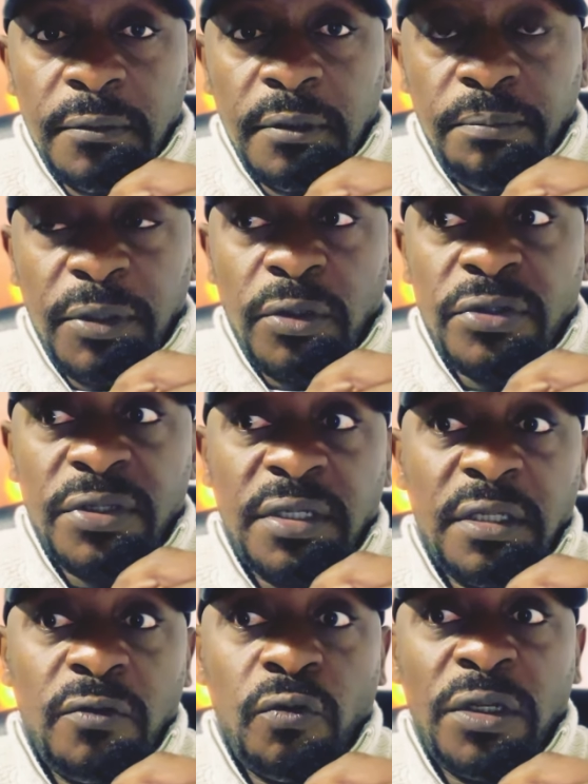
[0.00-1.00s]
Because you
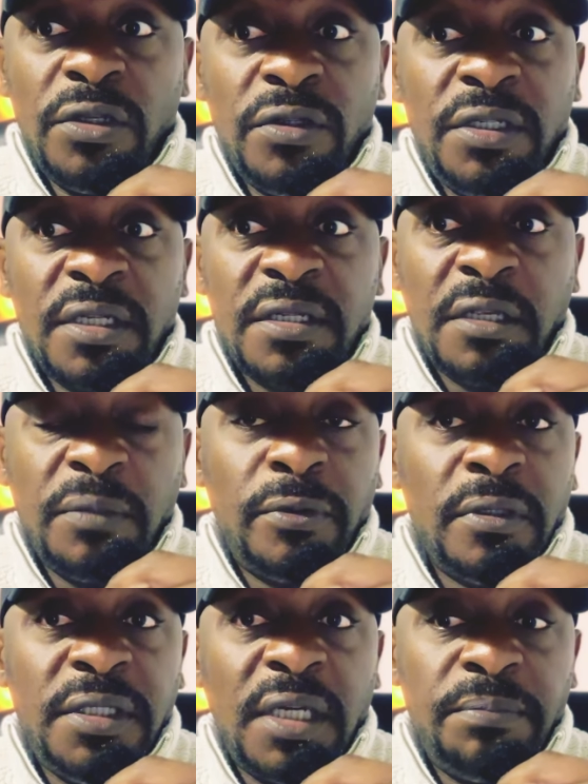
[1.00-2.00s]
see, when you just keep
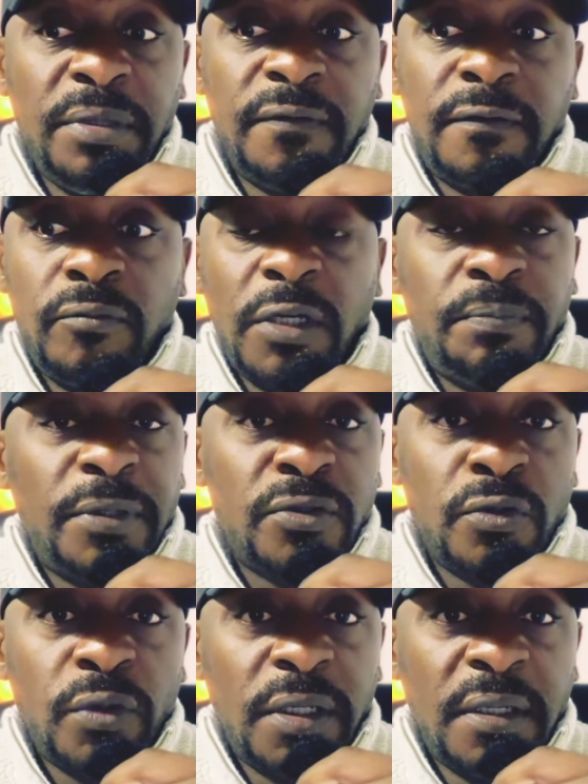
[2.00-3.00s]
on jumping from one
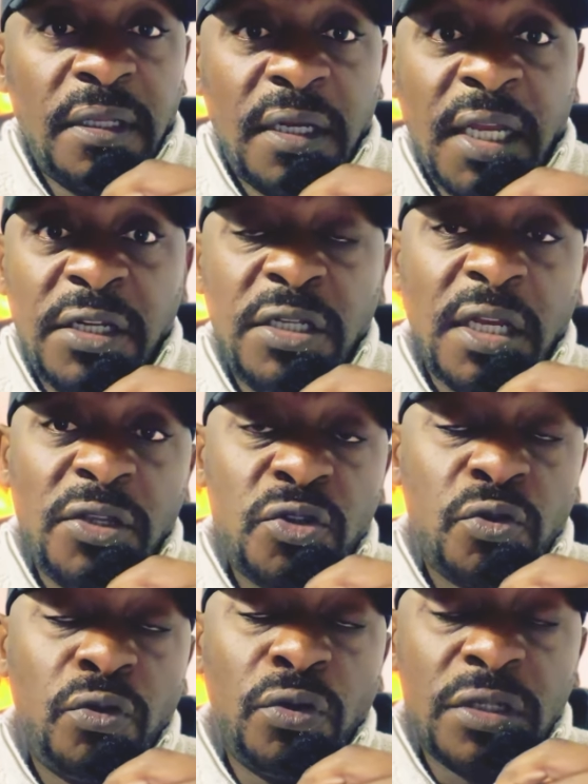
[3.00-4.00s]
person to another, I, did, I used
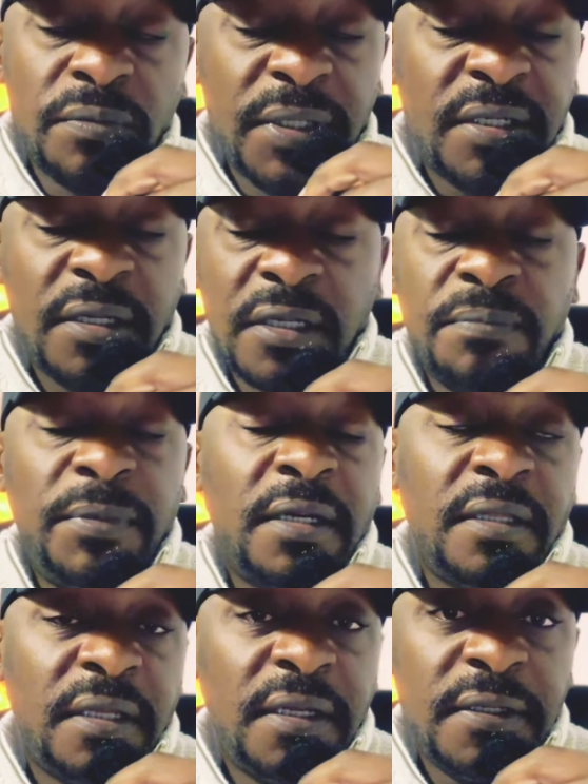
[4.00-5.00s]
to do those mistakes back
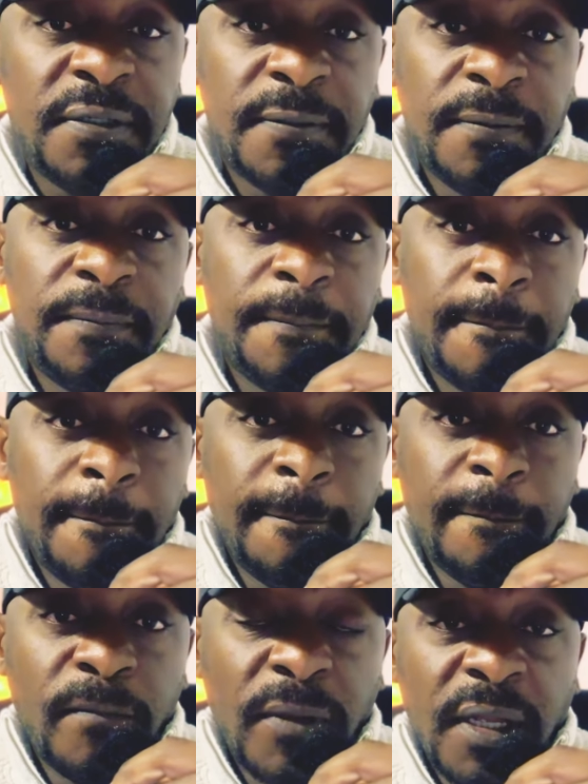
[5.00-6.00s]
in the days.
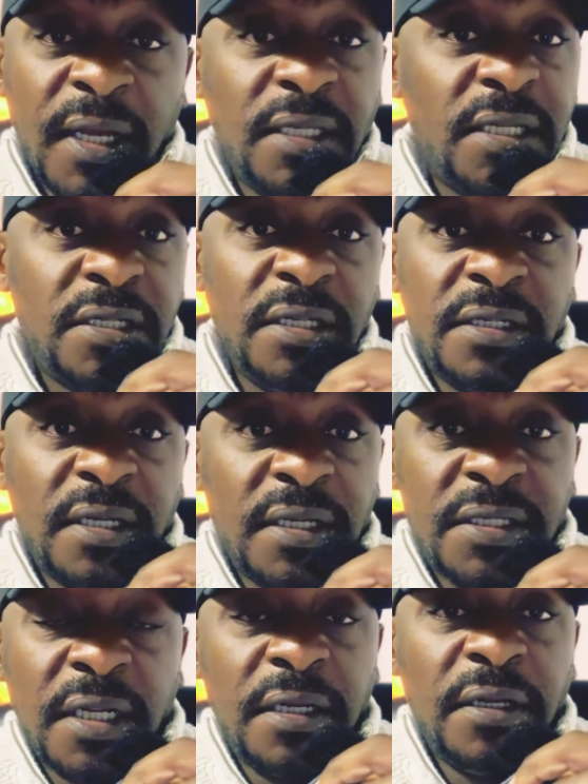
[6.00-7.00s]
I just didn't
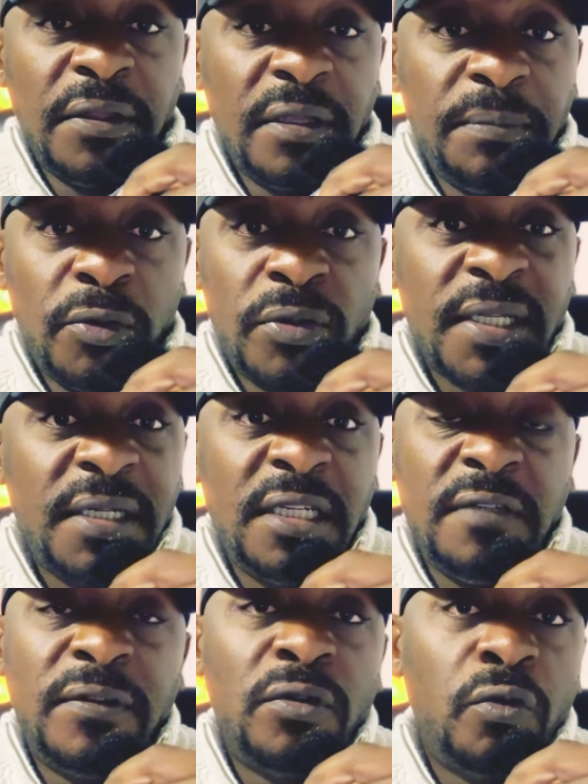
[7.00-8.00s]
understand anything because I
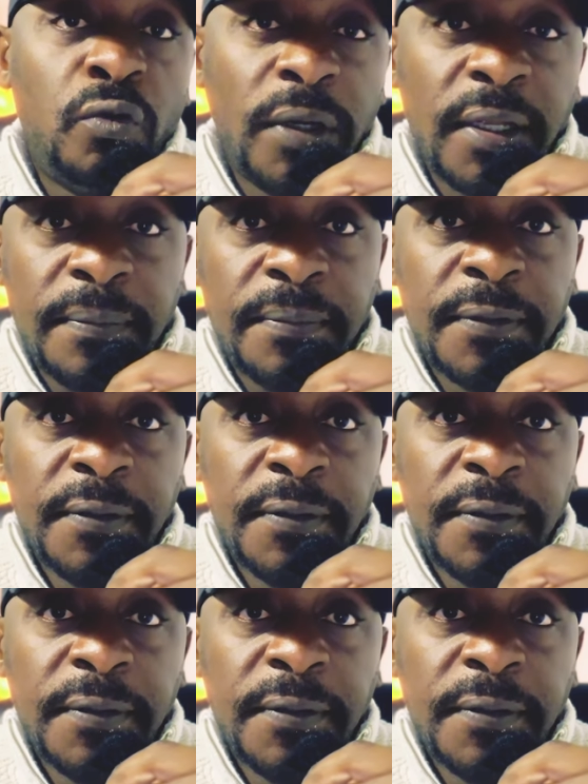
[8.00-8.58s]
didn't even know who I am.